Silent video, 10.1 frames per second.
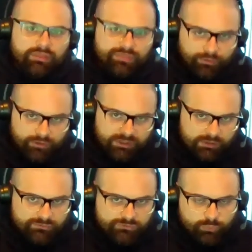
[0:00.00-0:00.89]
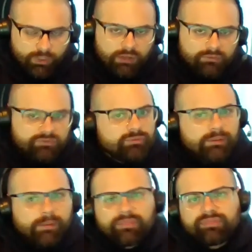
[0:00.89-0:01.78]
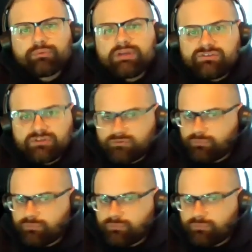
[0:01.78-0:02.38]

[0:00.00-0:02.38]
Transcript: thirty years as well, should be about three G's.